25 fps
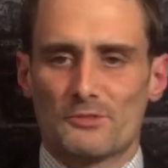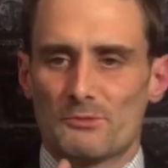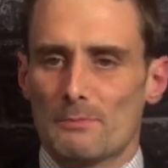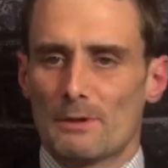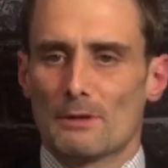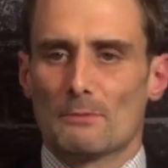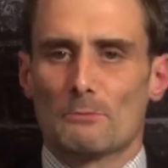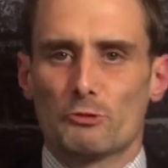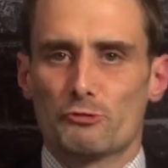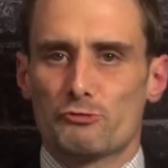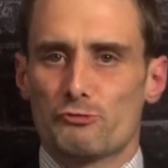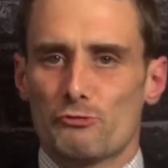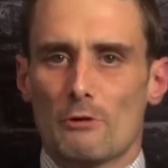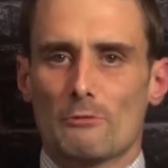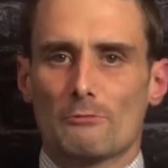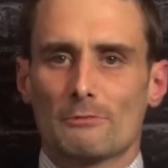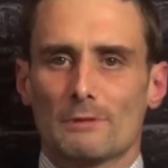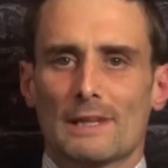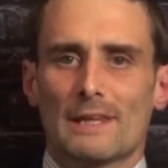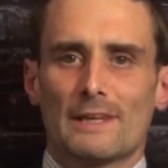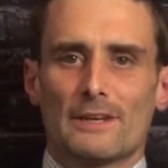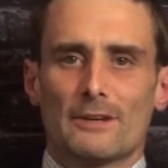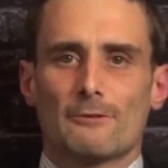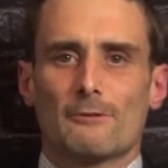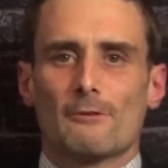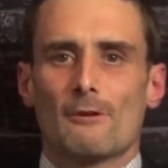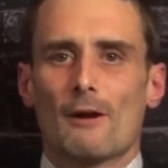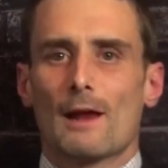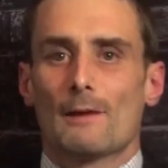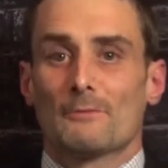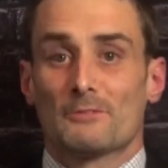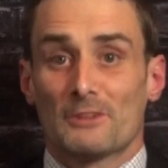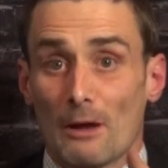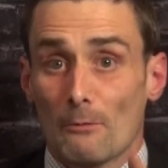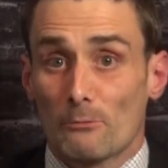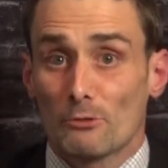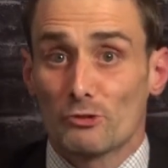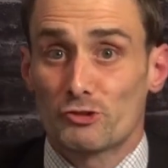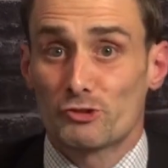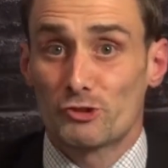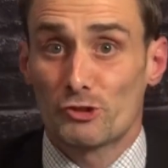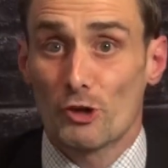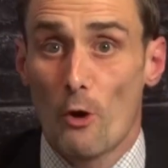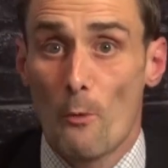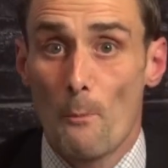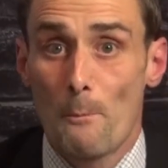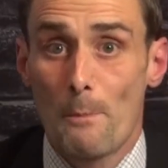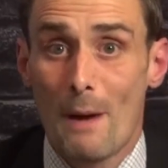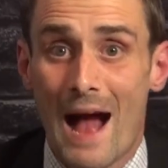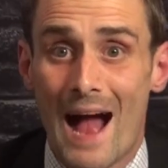minimal drug-related crimes. That was
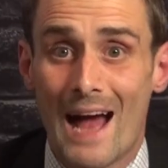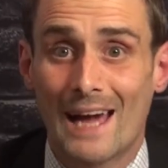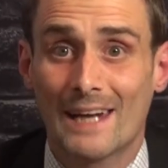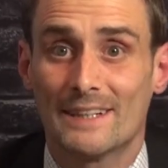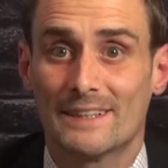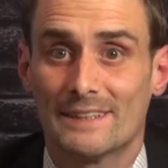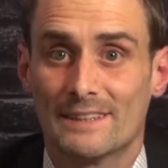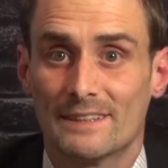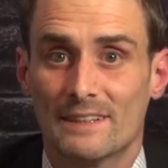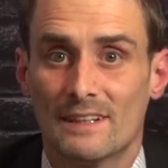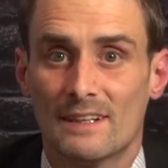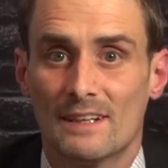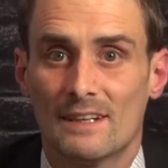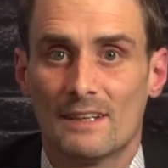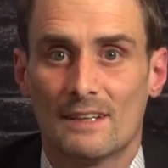Joe Biden.